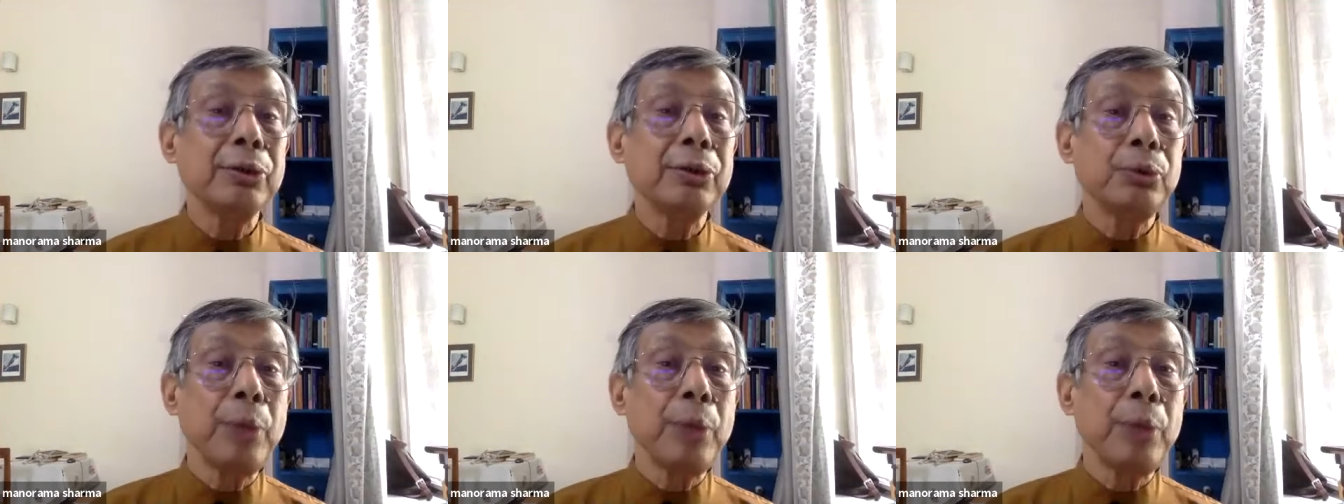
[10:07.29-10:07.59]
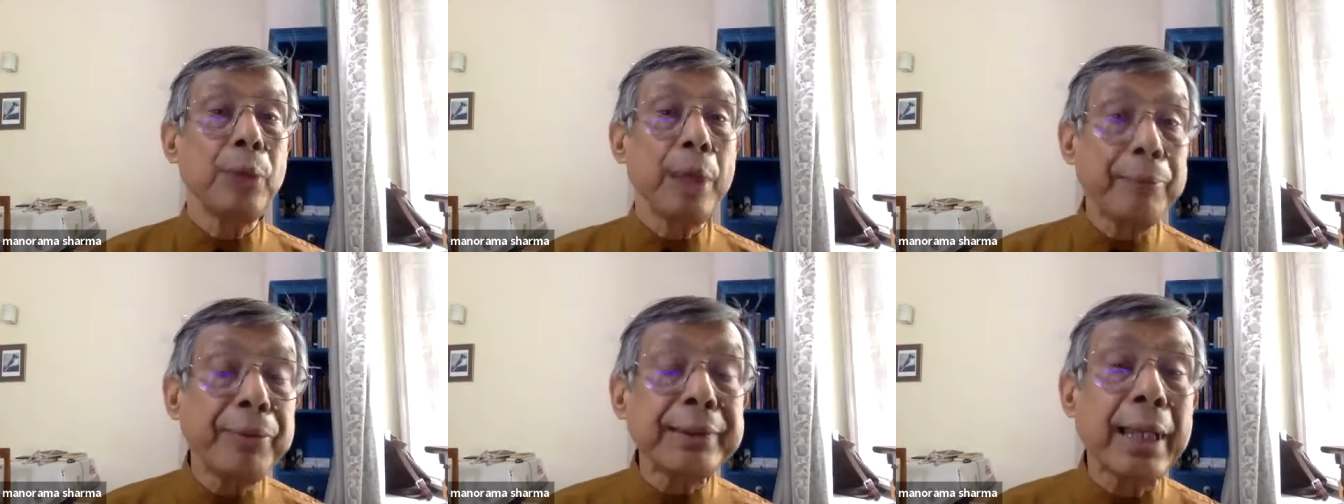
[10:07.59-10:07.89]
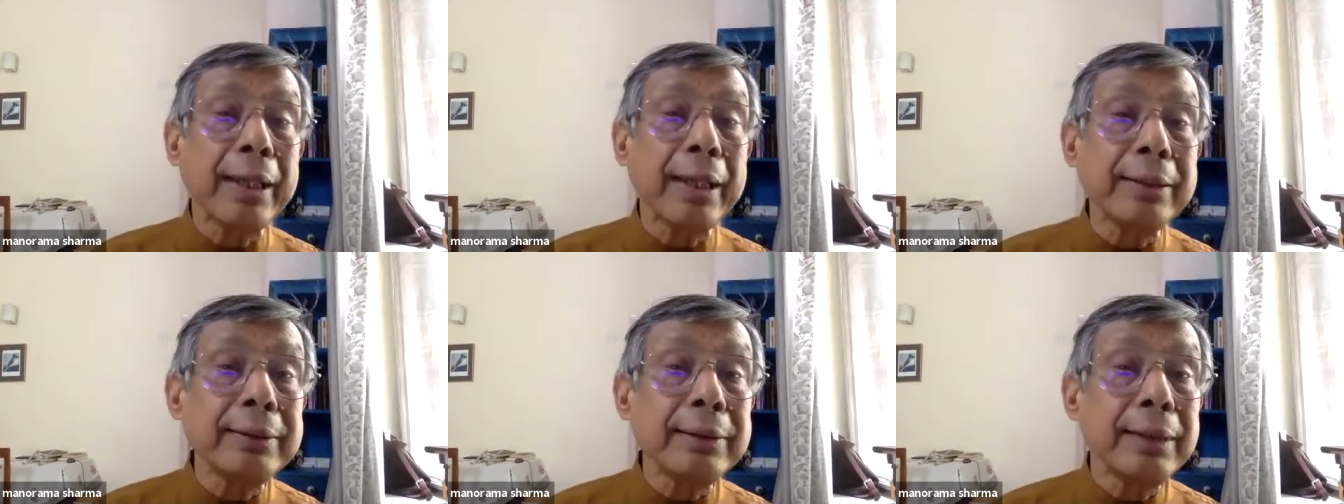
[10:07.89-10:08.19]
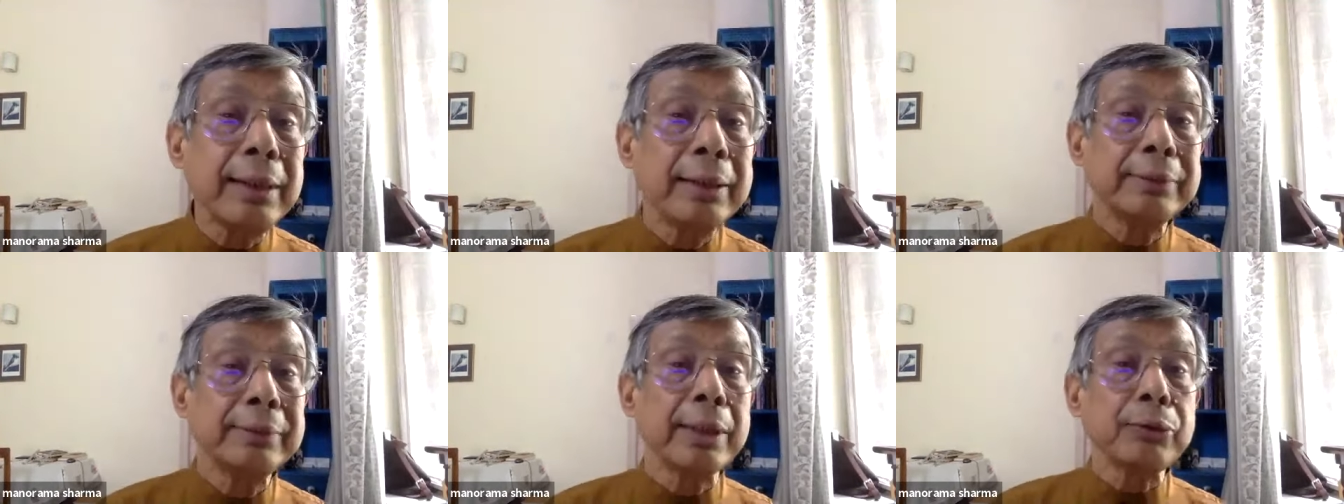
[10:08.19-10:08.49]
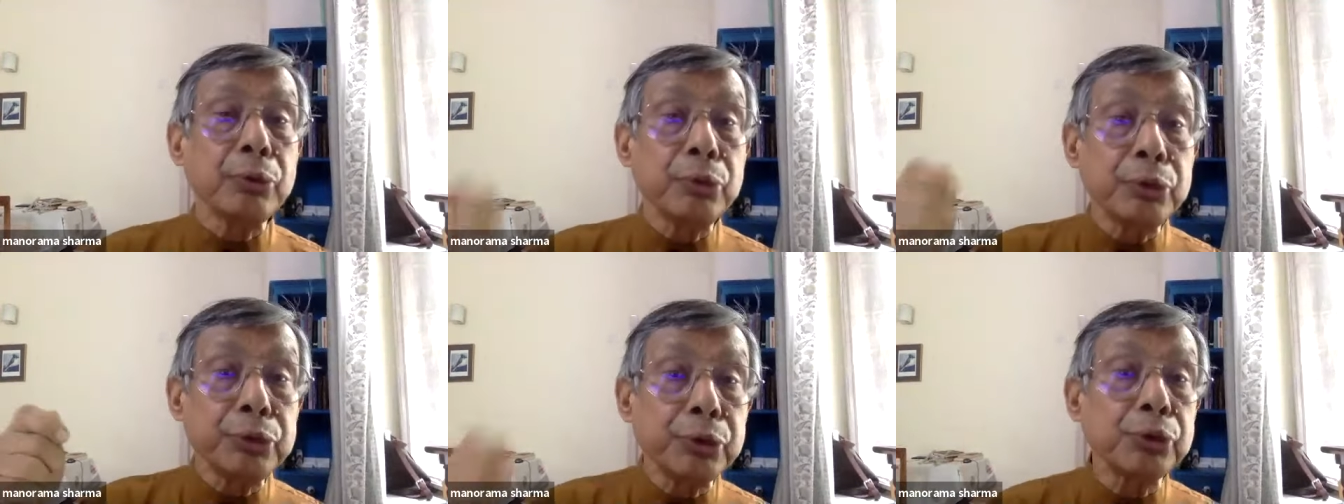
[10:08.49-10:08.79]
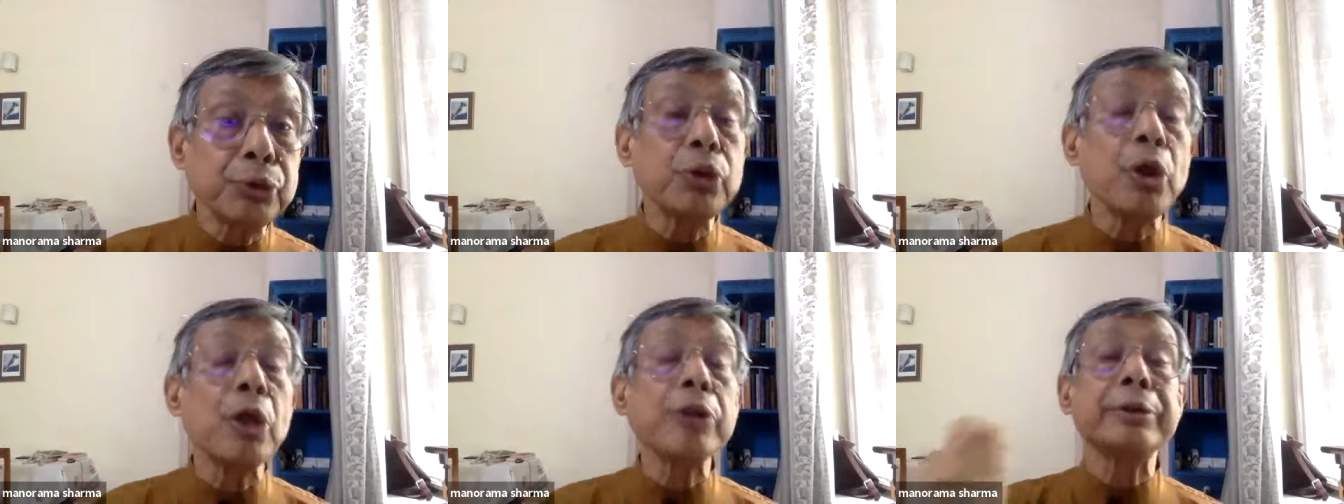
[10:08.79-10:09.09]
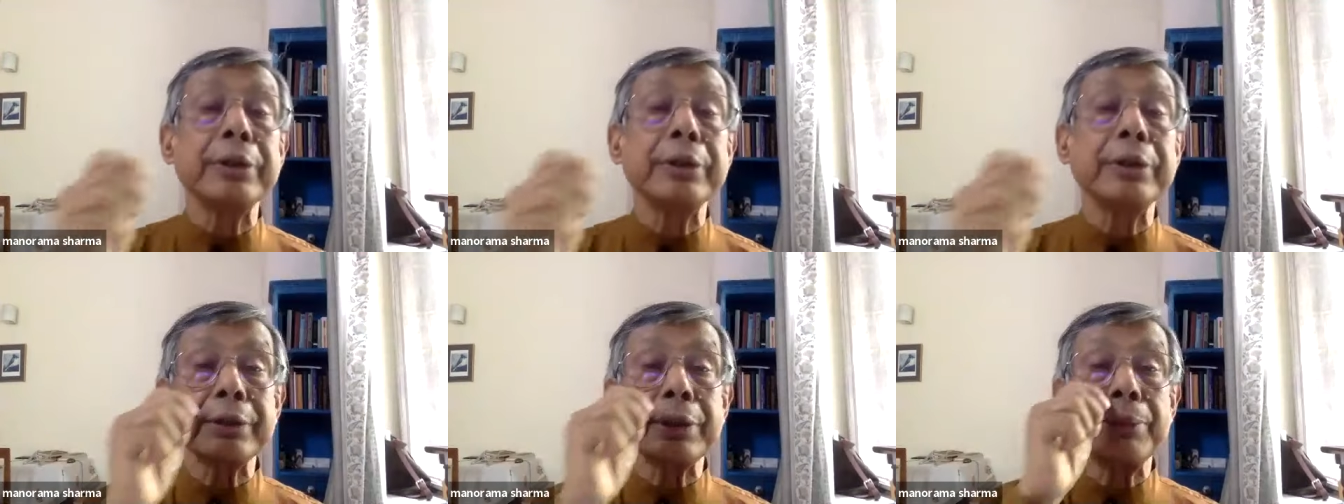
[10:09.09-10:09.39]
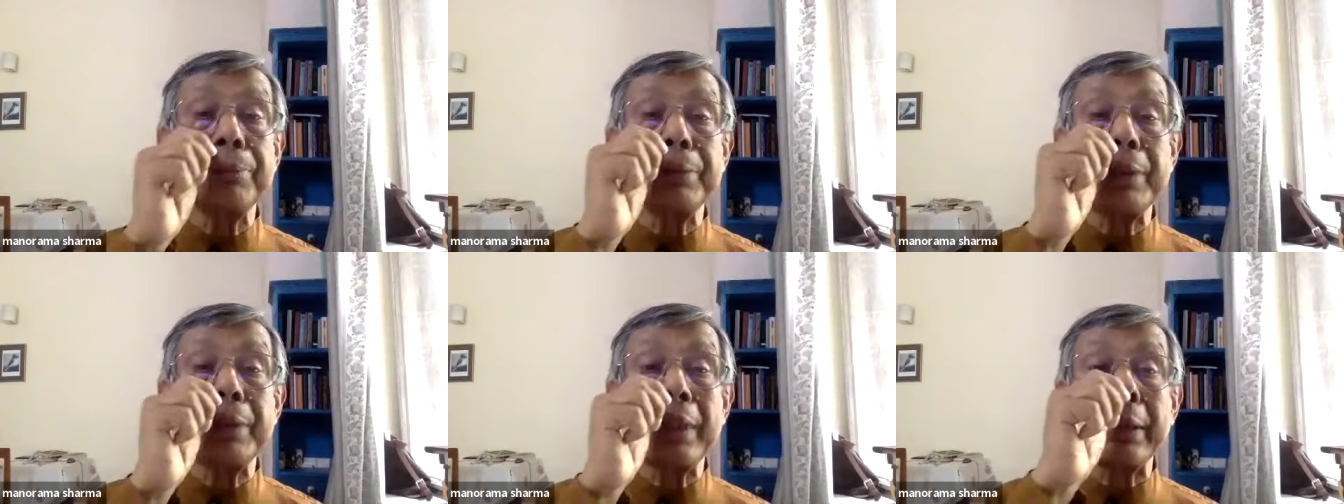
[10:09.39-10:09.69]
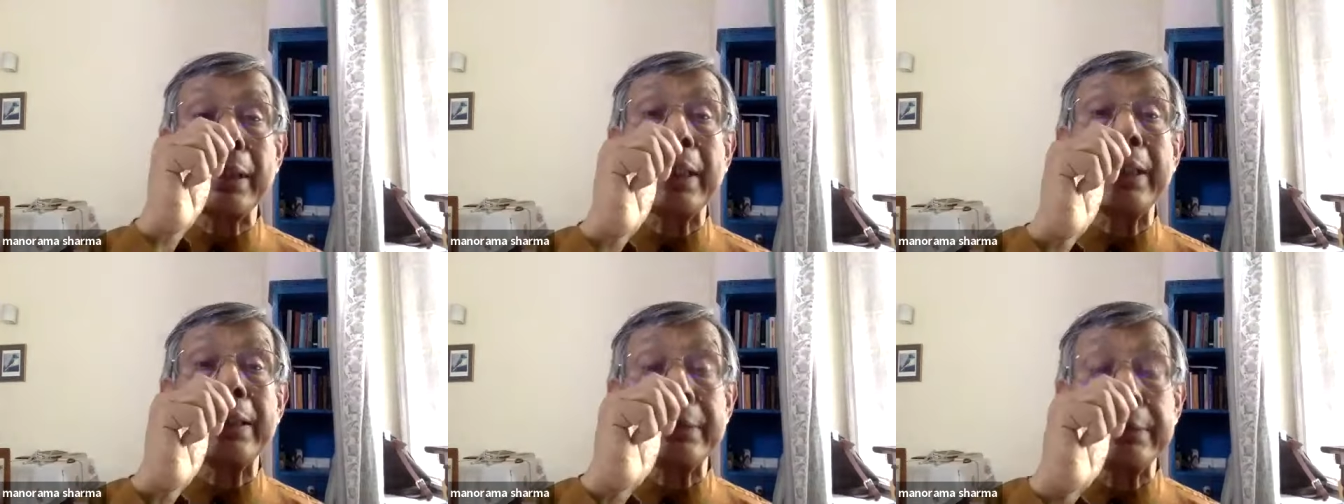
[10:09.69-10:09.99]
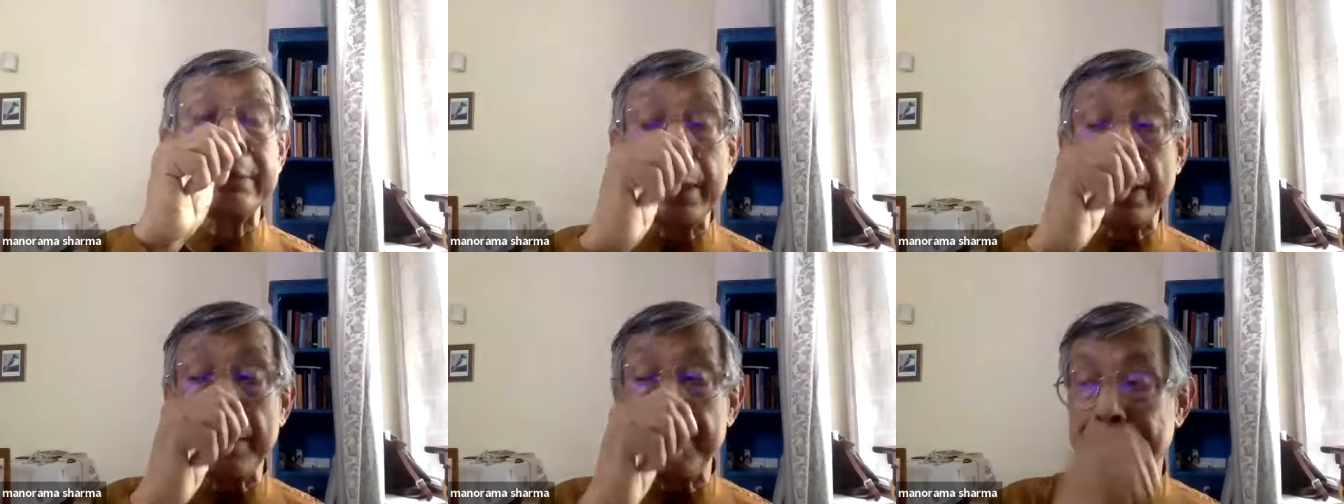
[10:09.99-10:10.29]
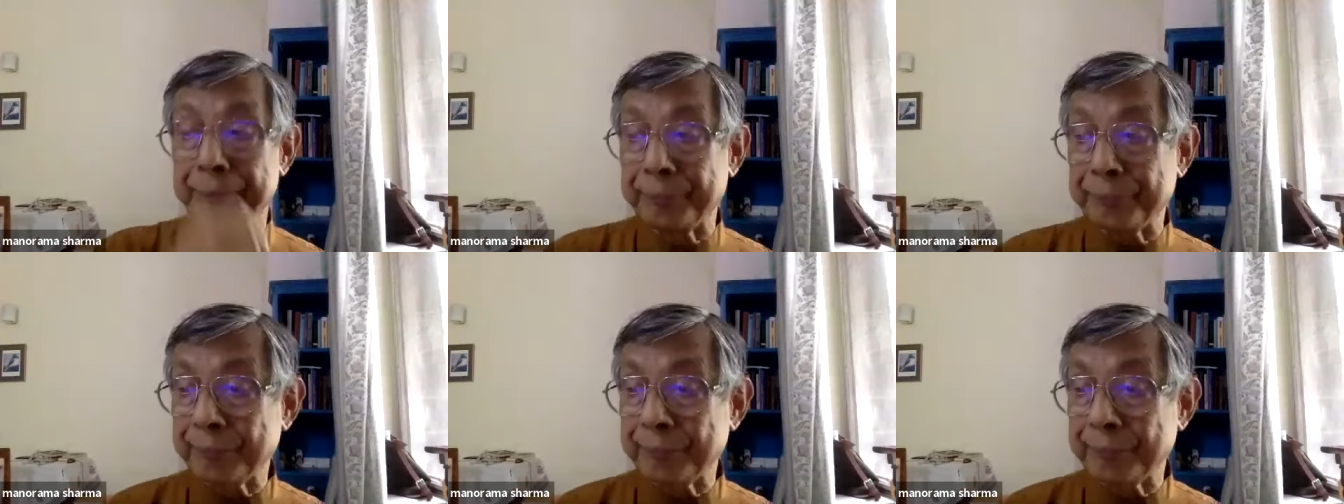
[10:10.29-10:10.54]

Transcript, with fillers: to emphasize that we should not discriminate against them.